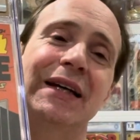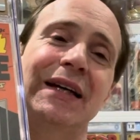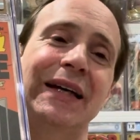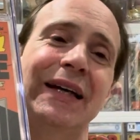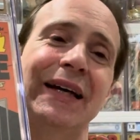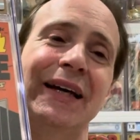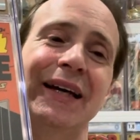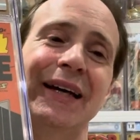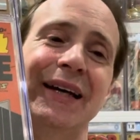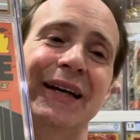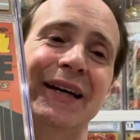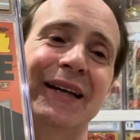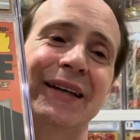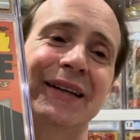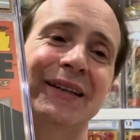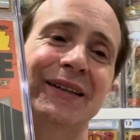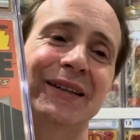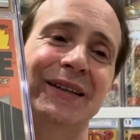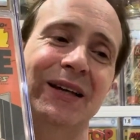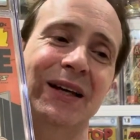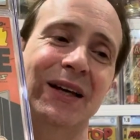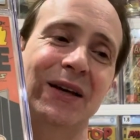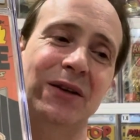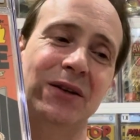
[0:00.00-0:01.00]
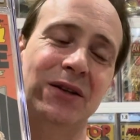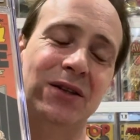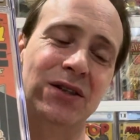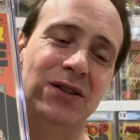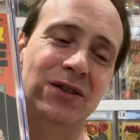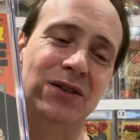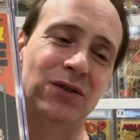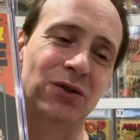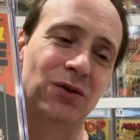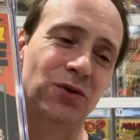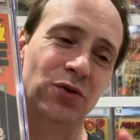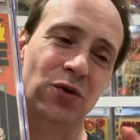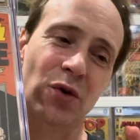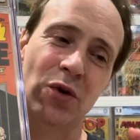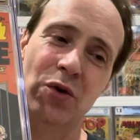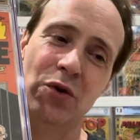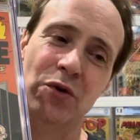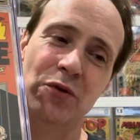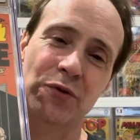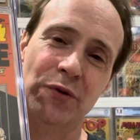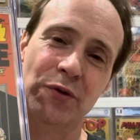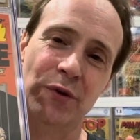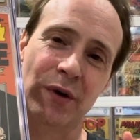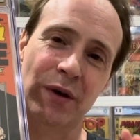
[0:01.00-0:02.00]
And it just
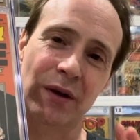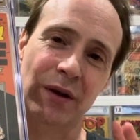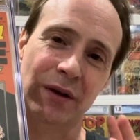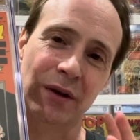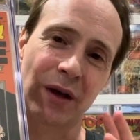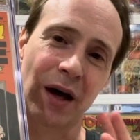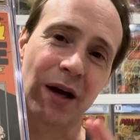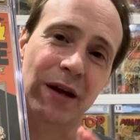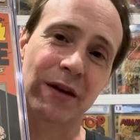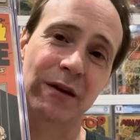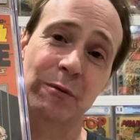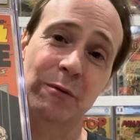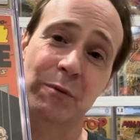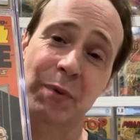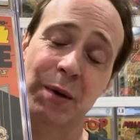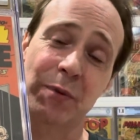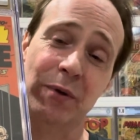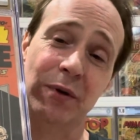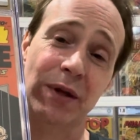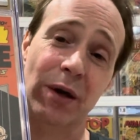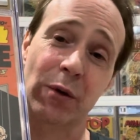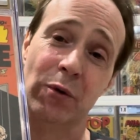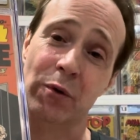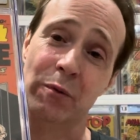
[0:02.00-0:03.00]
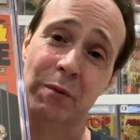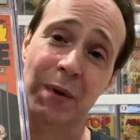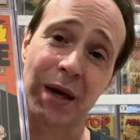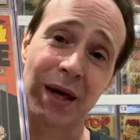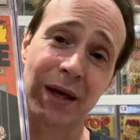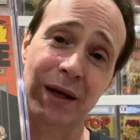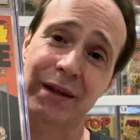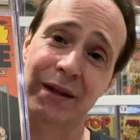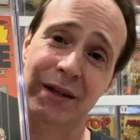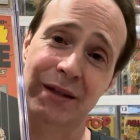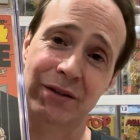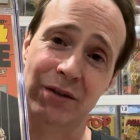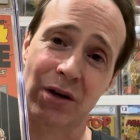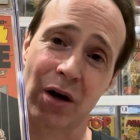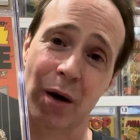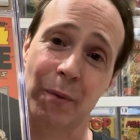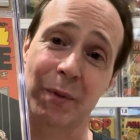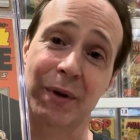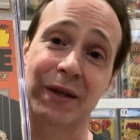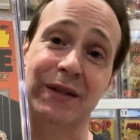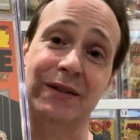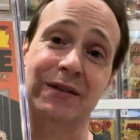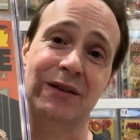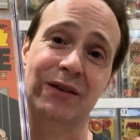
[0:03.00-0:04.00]
drove a lot of the people that were making these
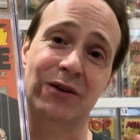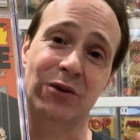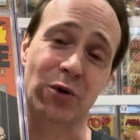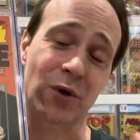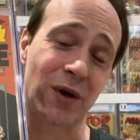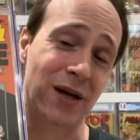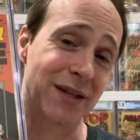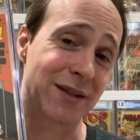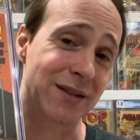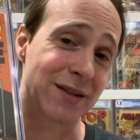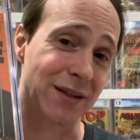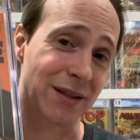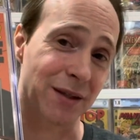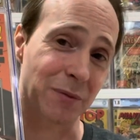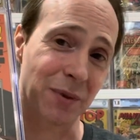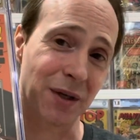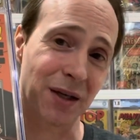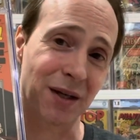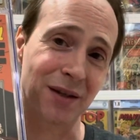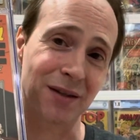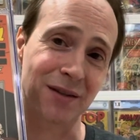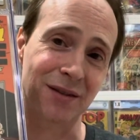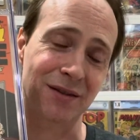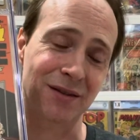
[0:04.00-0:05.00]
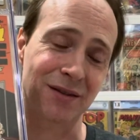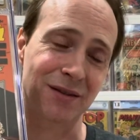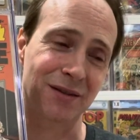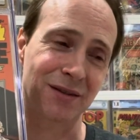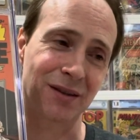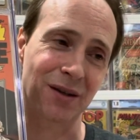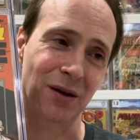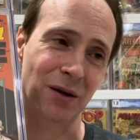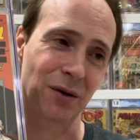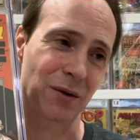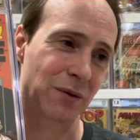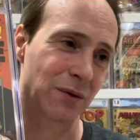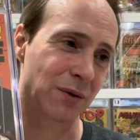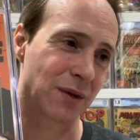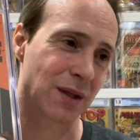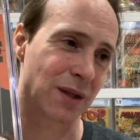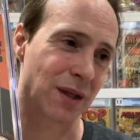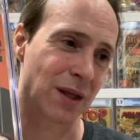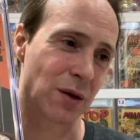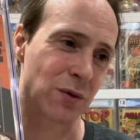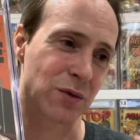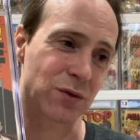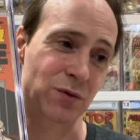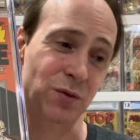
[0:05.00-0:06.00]
comics crazy, because, you know,
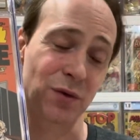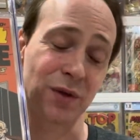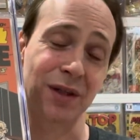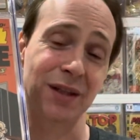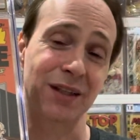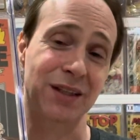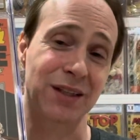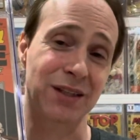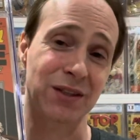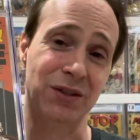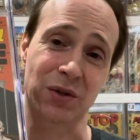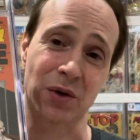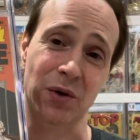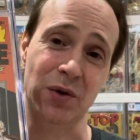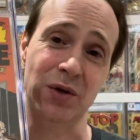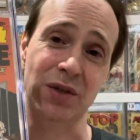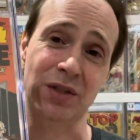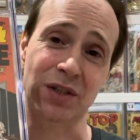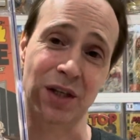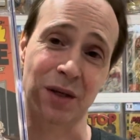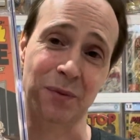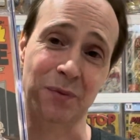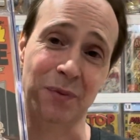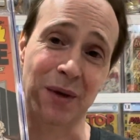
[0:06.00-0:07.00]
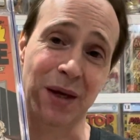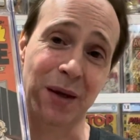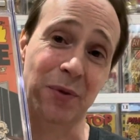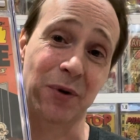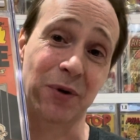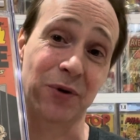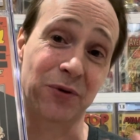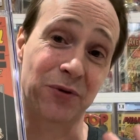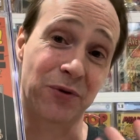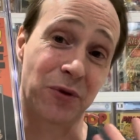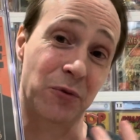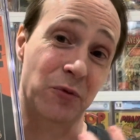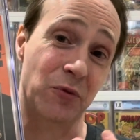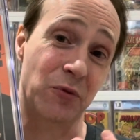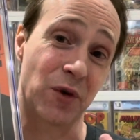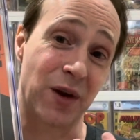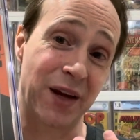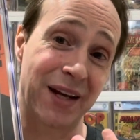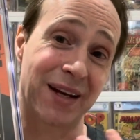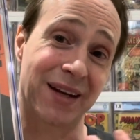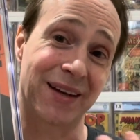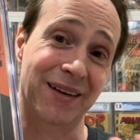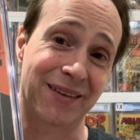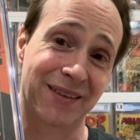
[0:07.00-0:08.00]
he was really discouraging people from
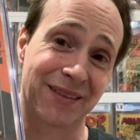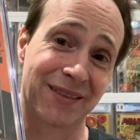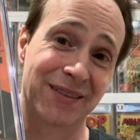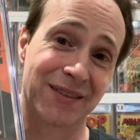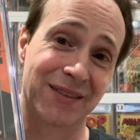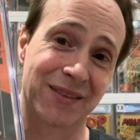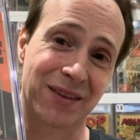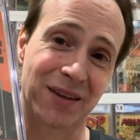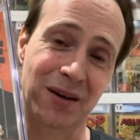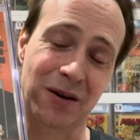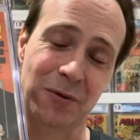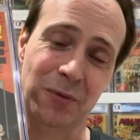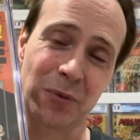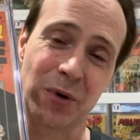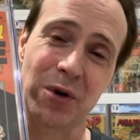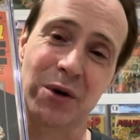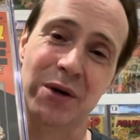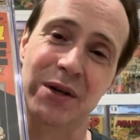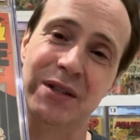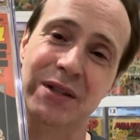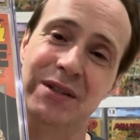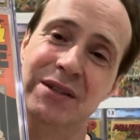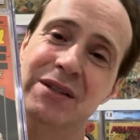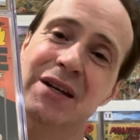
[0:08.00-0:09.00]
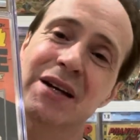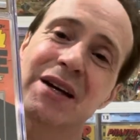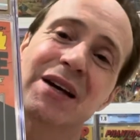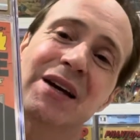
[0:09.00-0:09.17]
reading their books.